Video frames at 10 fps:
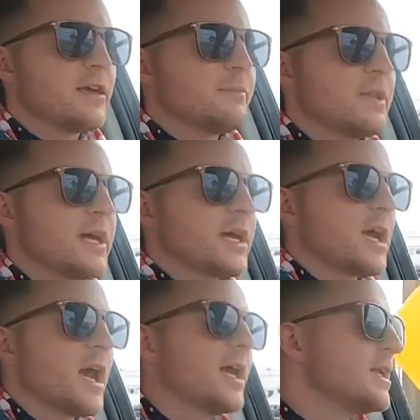I'm like,
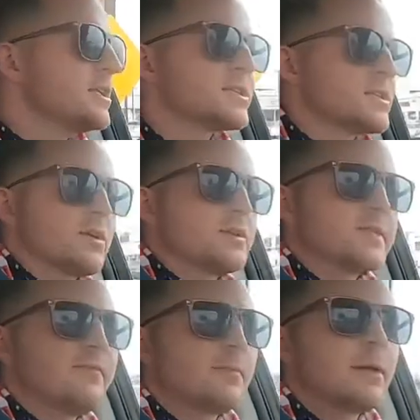I need to start
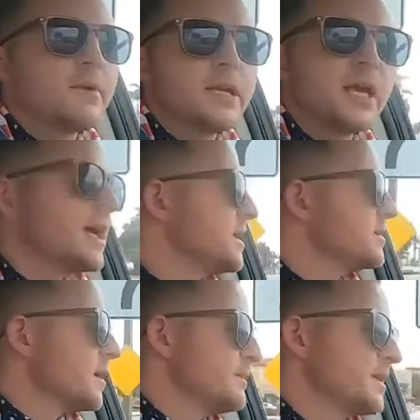saving my money.
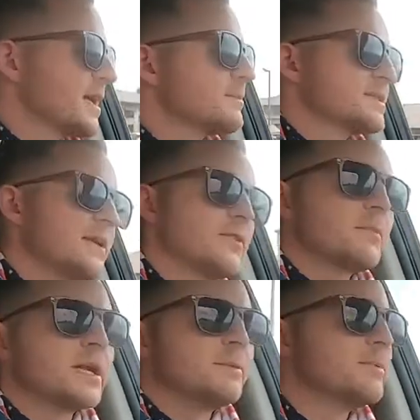I'm saving
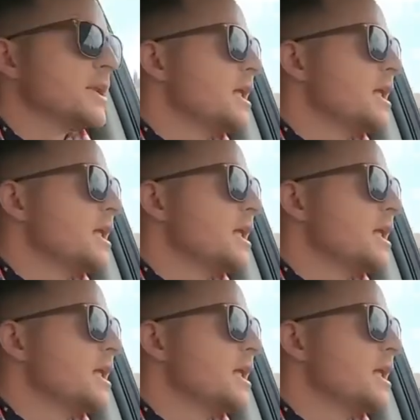money, but